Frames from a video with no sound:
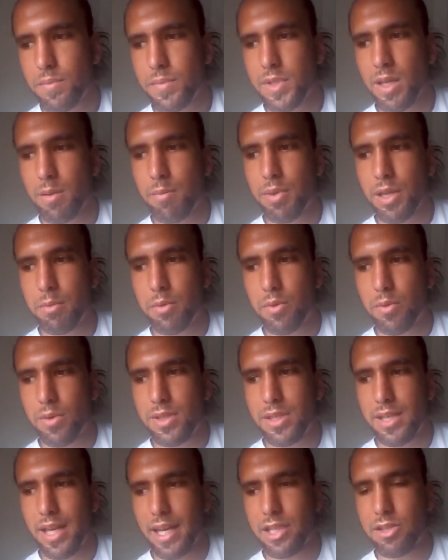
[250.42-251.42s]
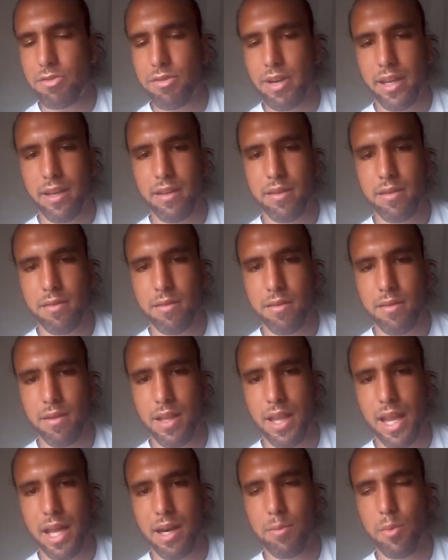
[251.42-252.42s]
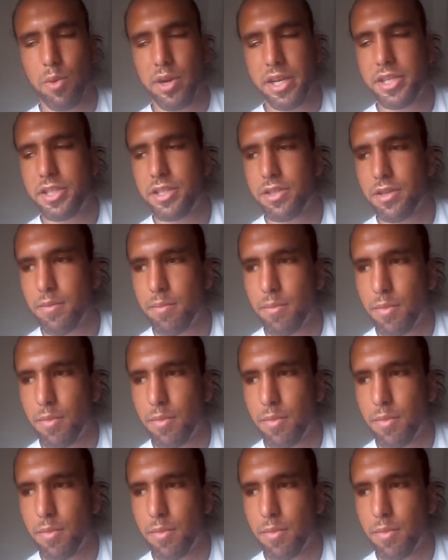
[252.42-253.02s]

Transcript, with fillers: some people would say drink a lot of moisture